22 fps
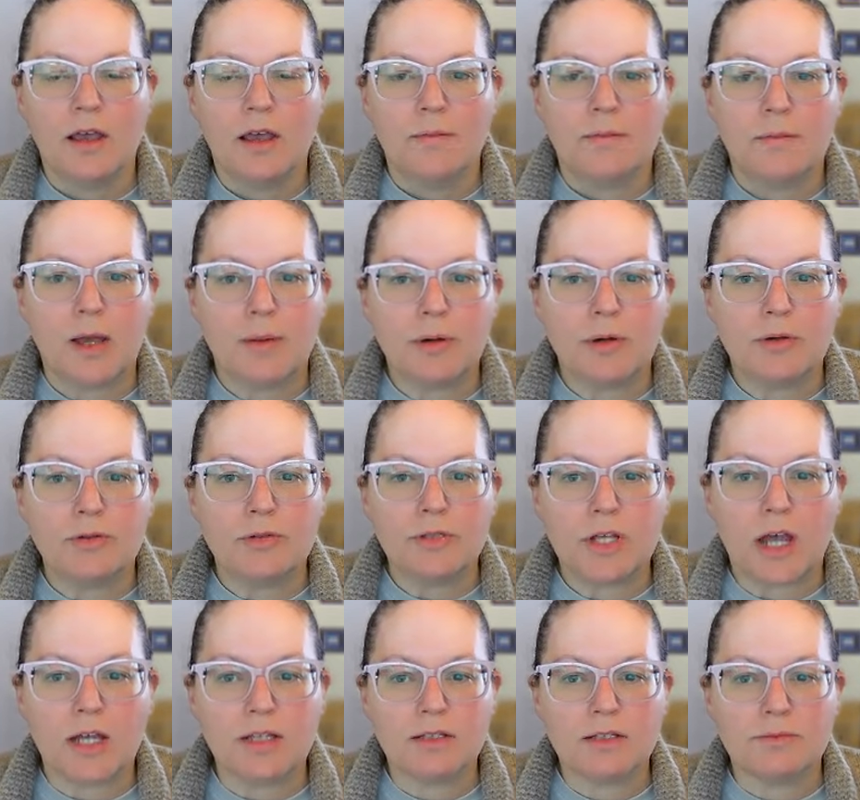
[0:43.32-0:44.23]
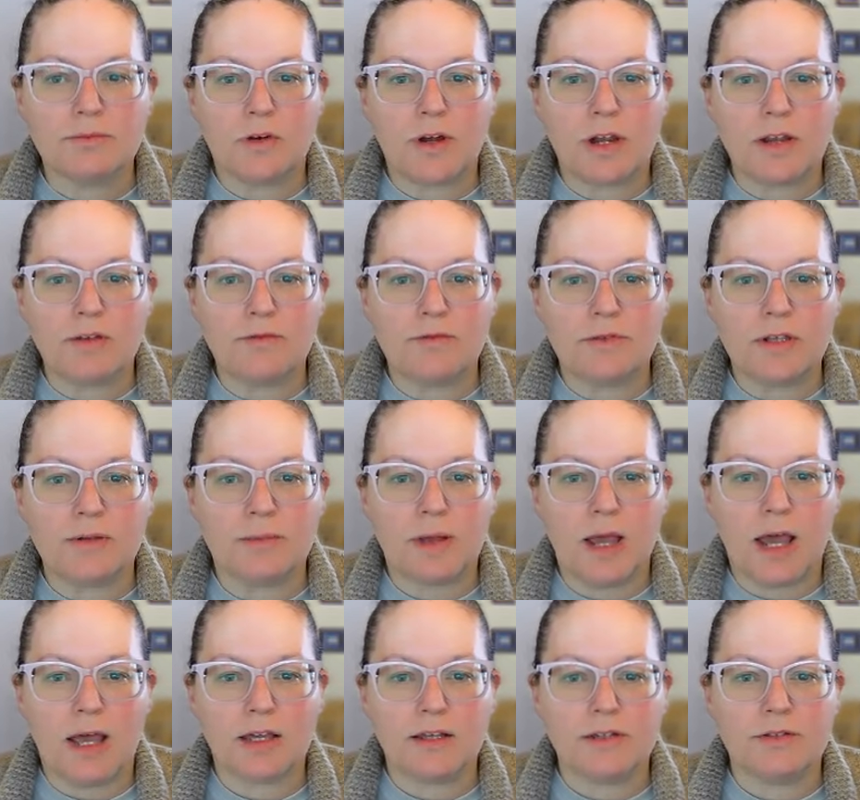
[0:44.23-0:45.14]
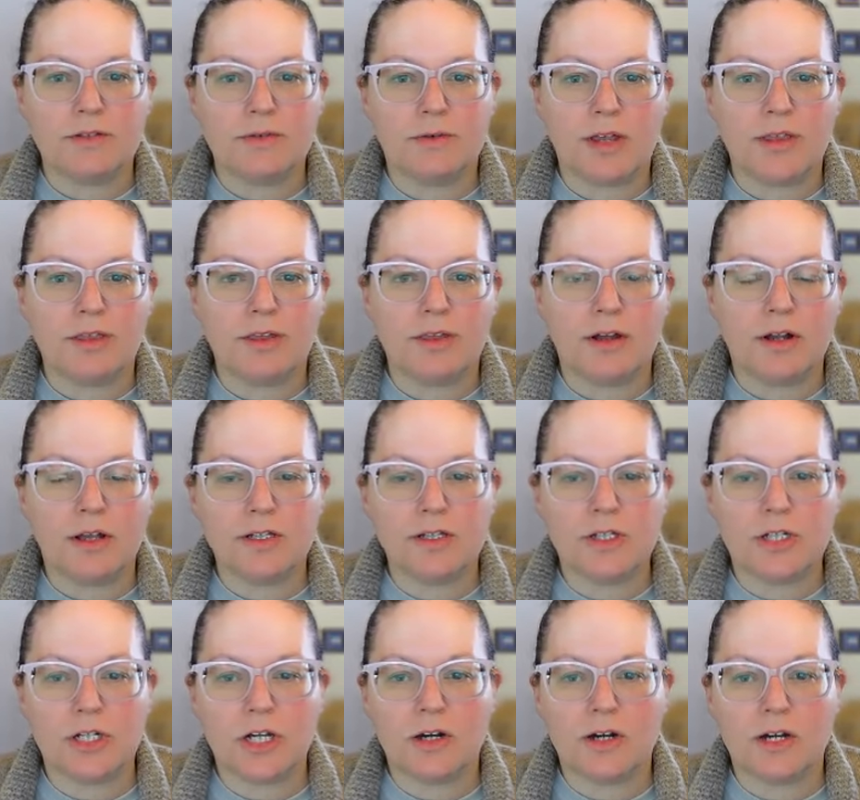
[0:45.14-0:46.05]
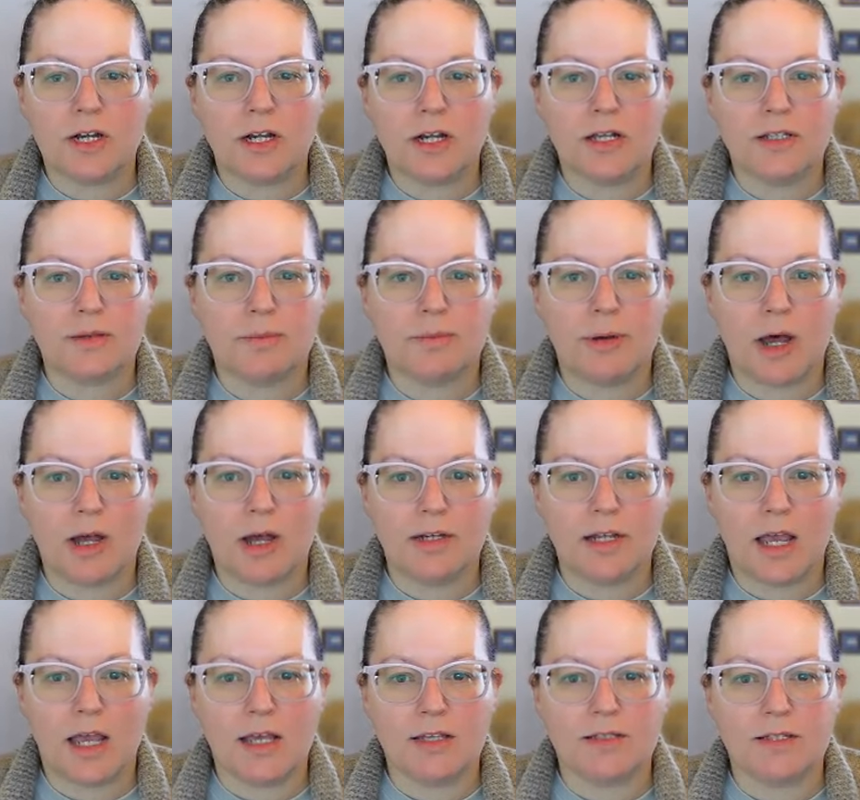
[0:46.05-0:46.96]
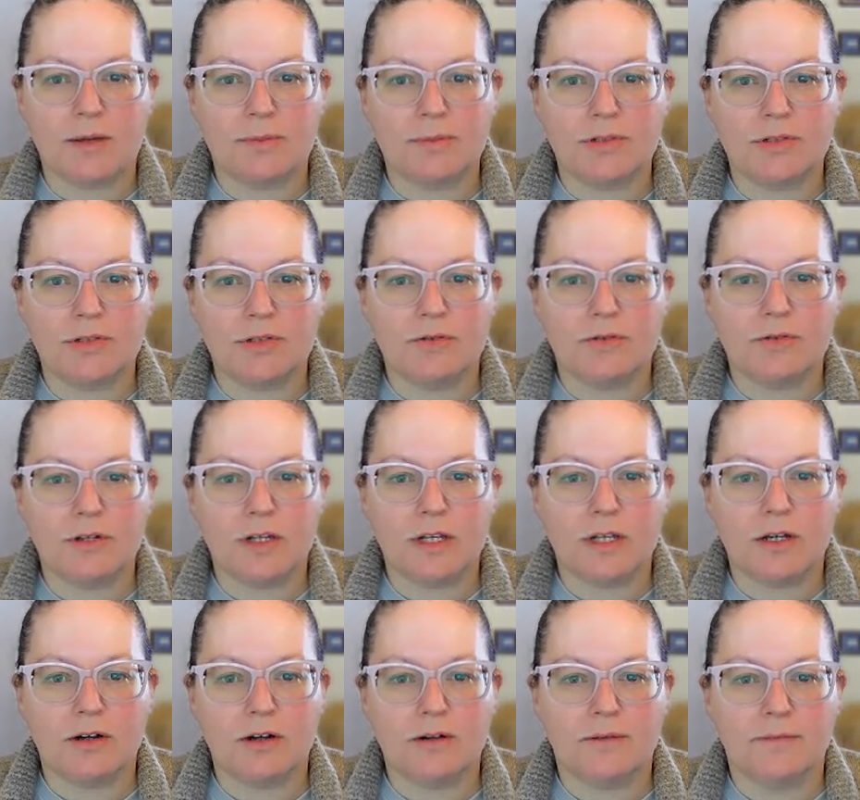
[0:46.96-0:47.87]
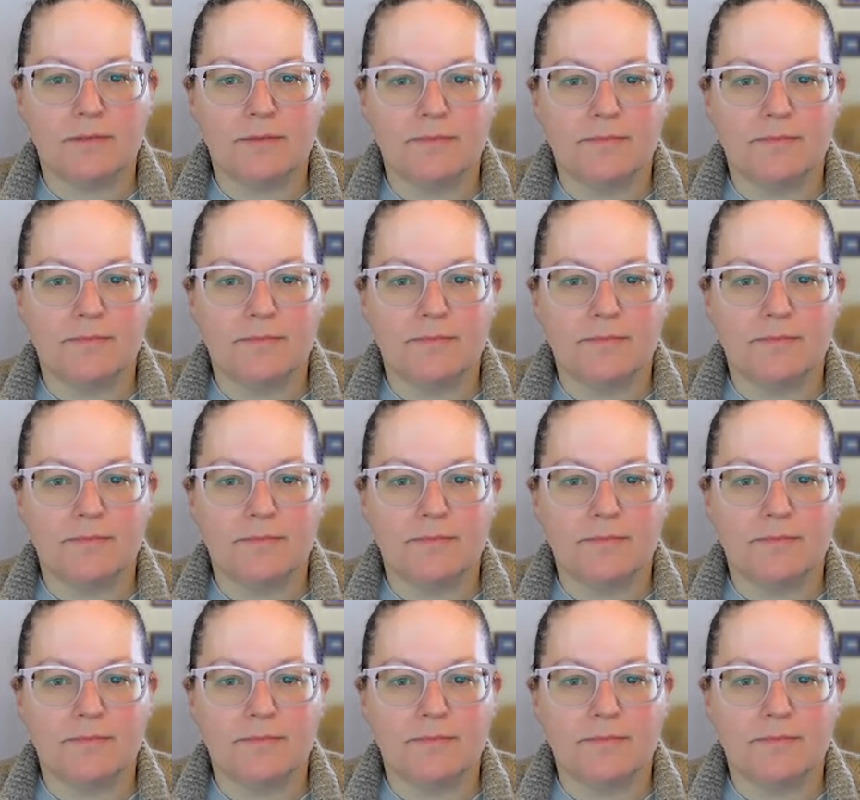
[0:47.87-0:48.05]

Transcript: My post got some great feedback, so I thought I'd share it as a podcast episode here.